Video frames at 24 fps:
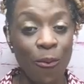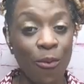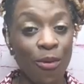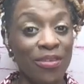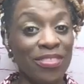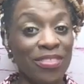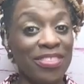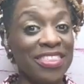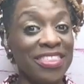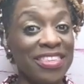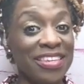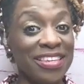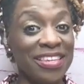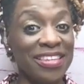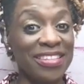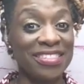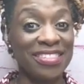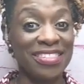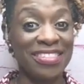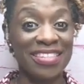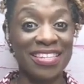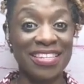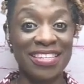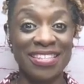Well,
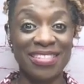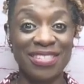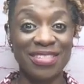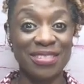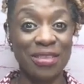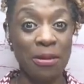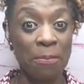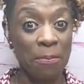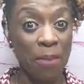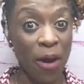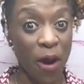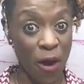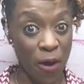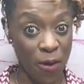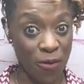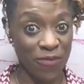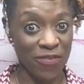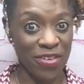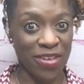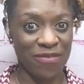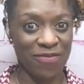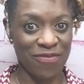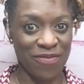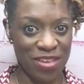this is the
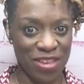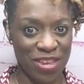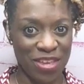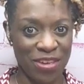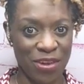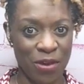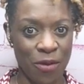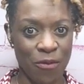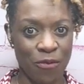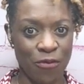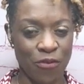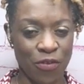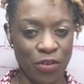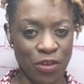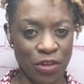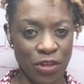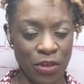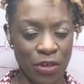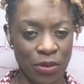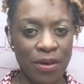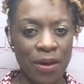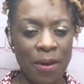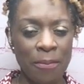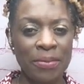perfect video for
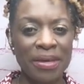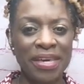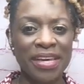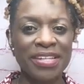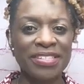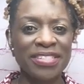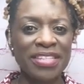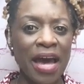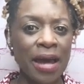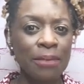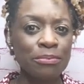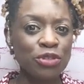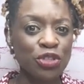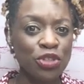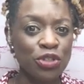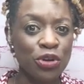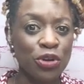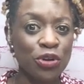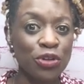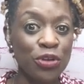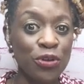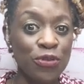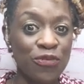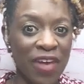you because I'm sure
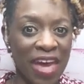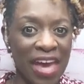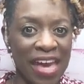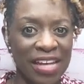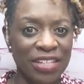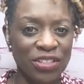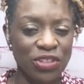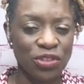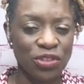you've asked